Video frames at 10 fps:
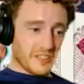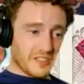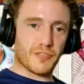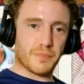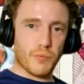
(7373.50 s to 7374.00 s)

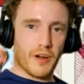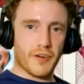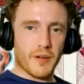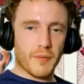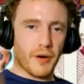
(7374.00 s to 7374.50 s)
run,
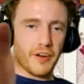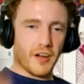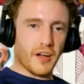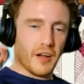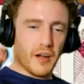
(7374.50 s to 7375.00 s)

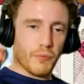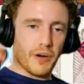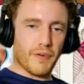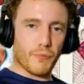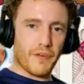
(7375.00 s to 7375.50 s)
but
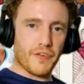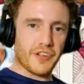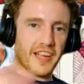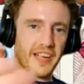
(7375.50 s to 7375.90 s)
whatever you can,